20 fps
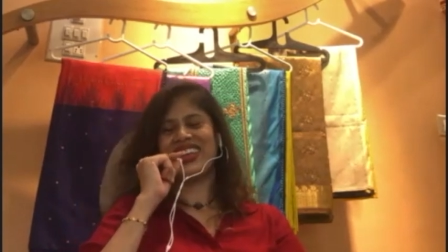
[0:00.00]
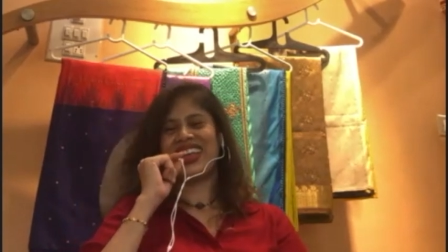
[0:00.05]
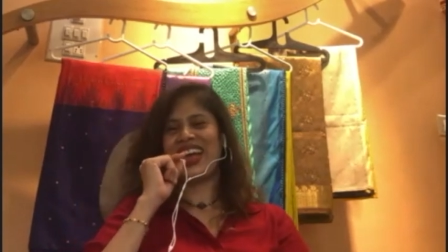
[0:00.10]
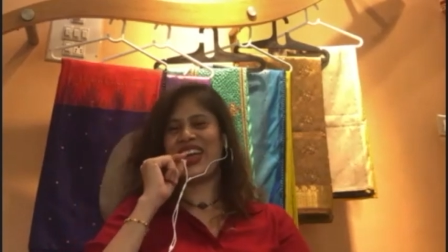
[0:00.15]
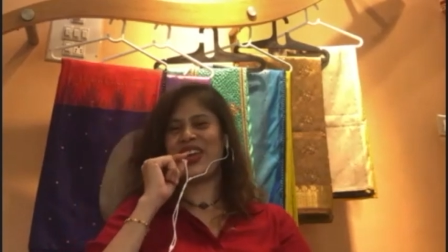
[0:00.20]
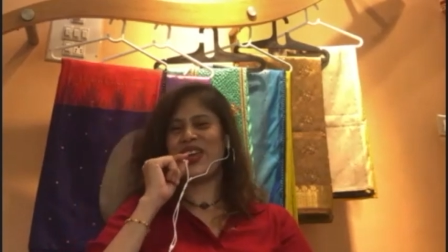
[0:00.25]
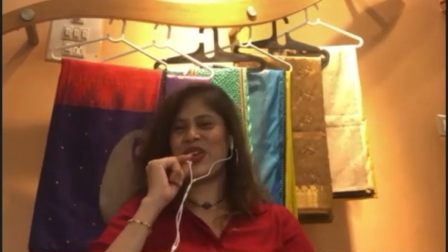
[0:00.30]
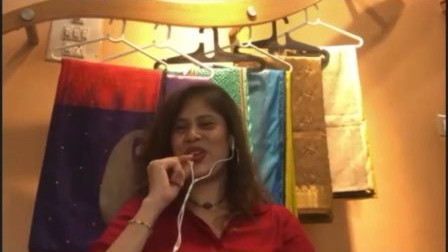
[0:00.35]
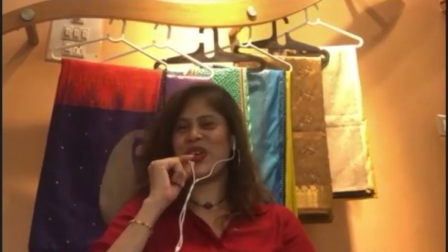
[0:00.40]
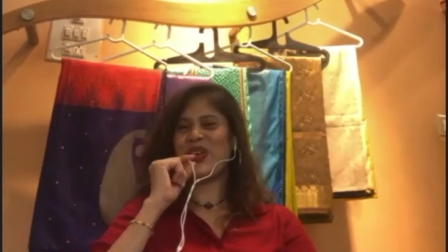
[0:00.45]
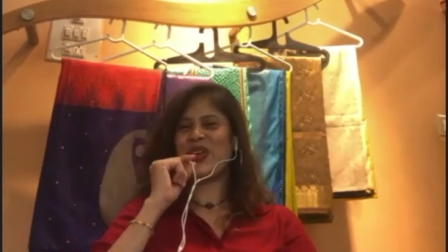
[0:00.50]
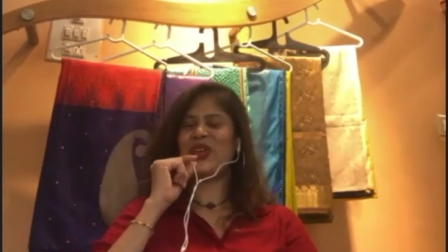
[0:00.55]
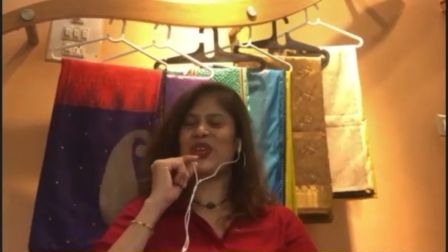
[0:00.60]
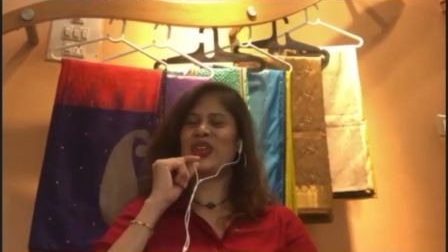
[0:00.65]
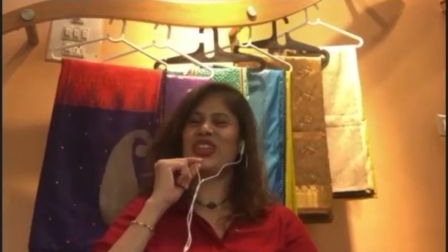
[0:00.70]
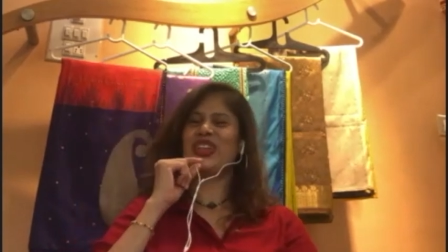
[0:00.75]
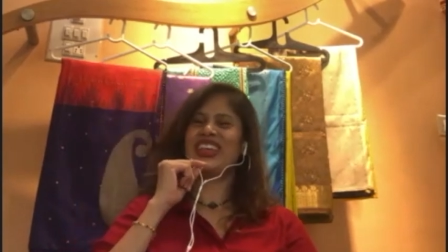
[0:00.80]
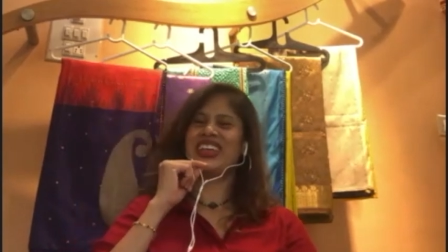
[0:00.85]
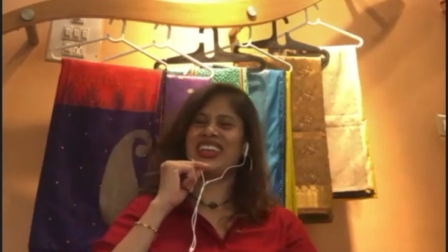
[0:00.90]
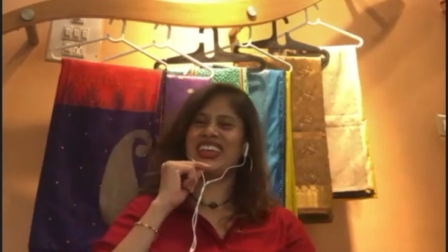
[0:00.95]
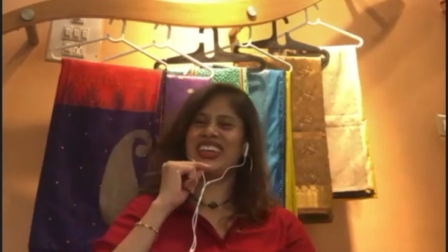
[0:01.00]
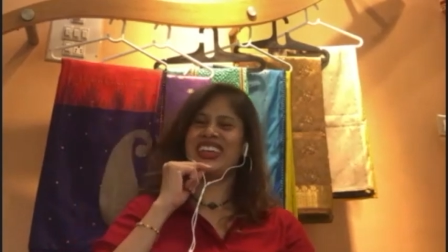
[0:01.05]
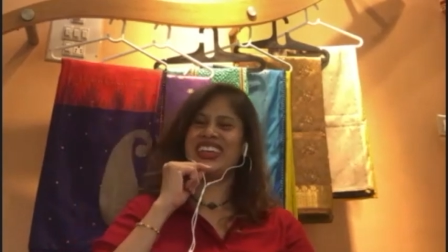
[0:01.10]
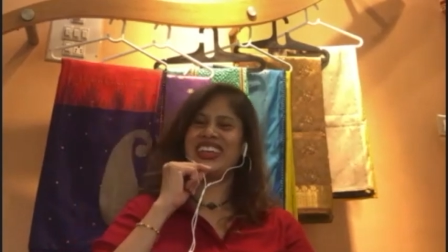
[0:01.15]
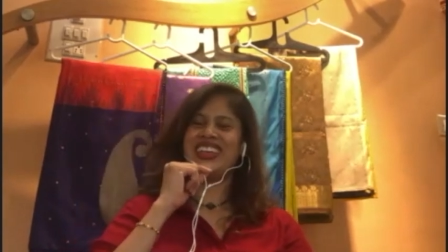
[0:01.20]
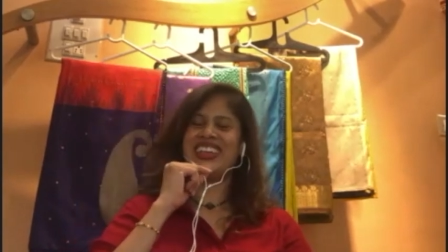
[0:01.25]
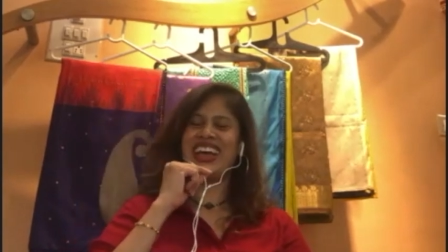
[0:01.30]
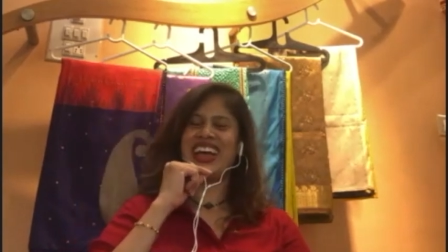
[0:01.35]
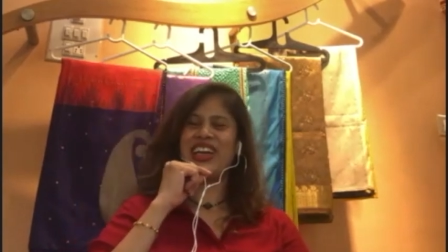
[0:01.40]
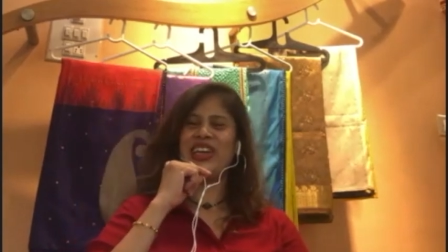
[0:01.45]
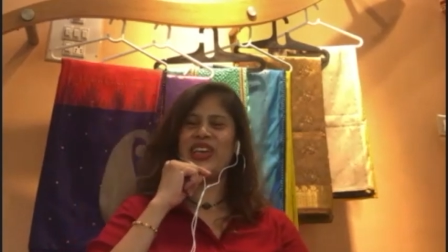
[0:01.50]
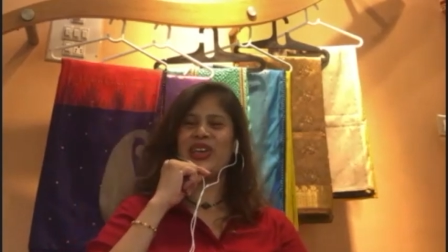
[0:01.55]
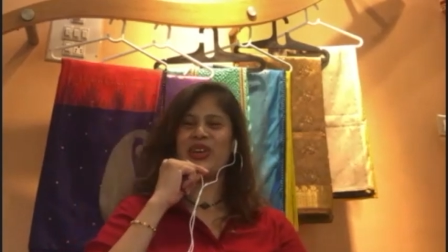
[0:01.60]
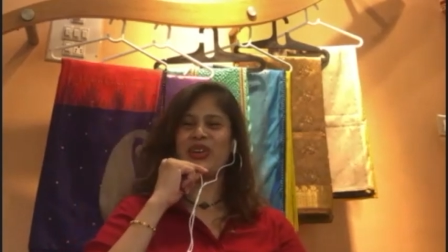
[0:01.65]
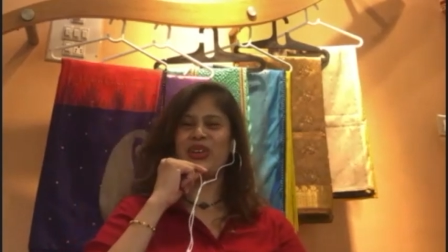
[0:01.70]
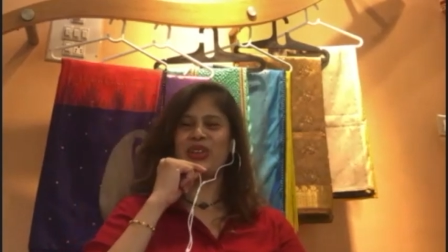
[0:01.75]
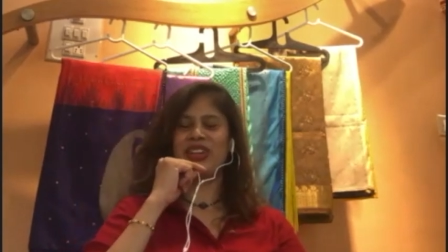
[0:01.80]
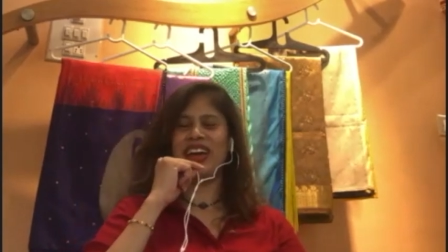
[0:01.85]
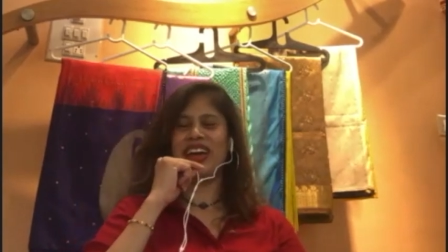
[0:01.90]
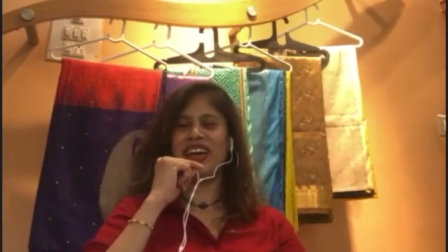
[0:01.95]
Thank you. Thank
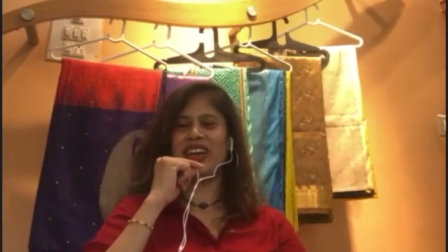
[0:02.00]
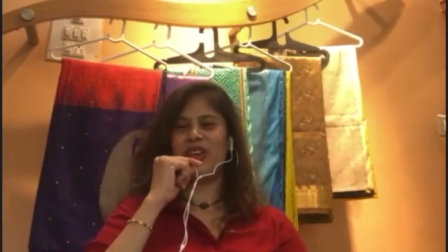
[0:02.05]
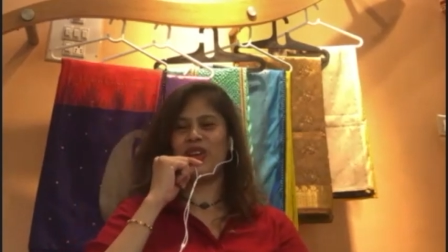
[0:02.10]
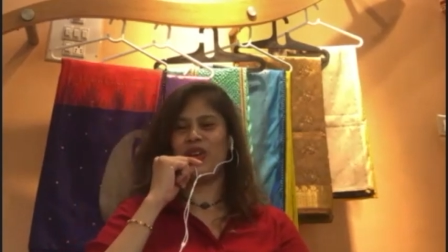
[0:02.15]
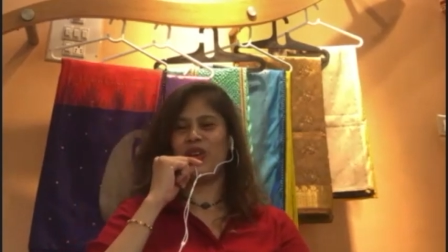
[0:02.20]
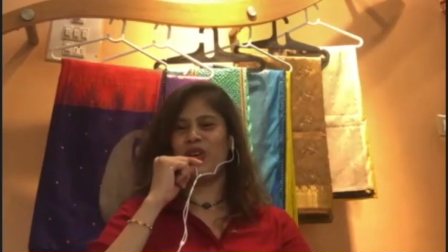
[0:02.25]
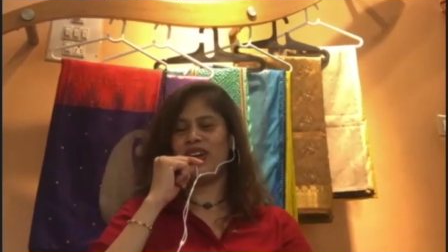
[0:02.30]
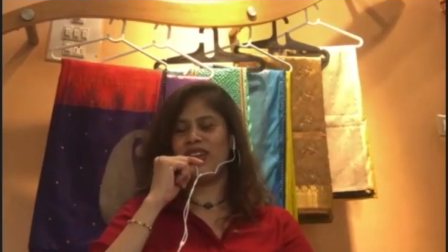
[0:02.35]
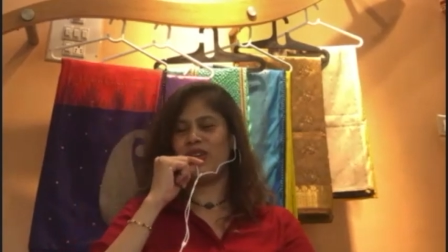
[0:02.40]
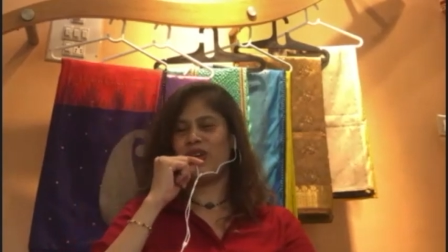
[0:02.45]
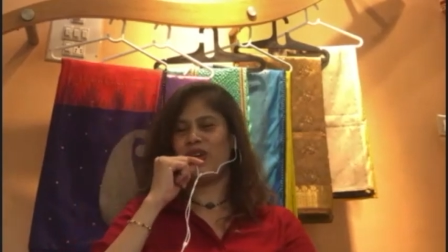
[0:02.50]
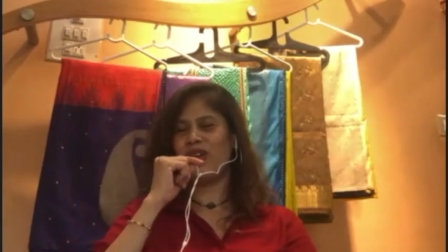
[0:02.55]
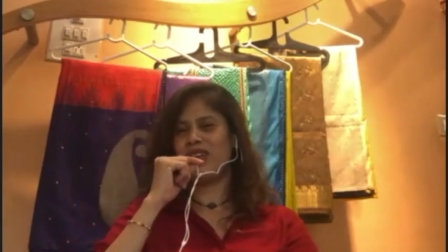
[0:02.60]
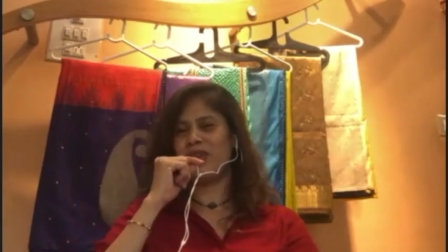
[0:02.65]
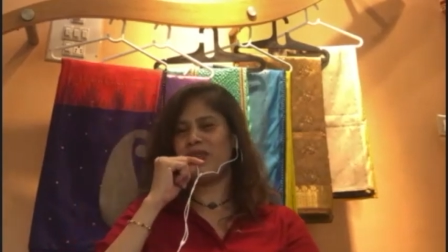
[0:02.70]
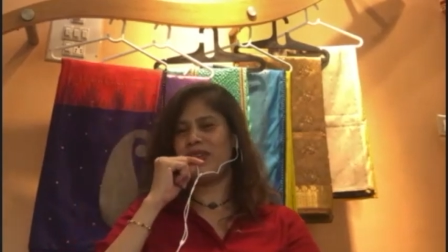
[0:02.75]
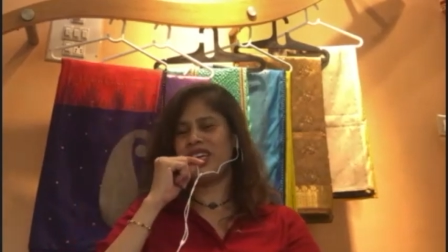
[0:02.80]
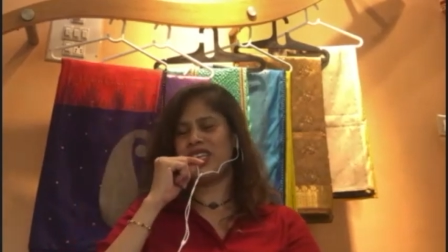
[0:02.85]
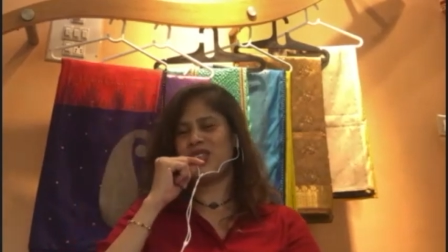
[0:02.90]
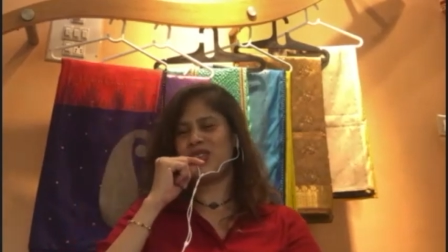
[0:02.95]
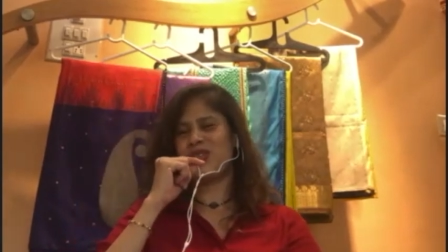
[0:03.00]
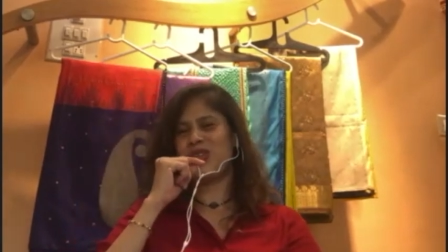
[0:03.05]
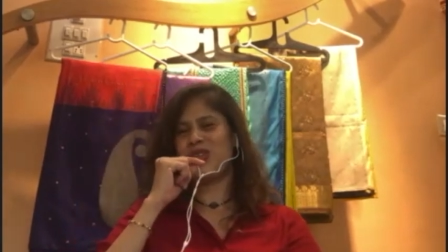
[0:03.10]
you. Thank you. And all the best for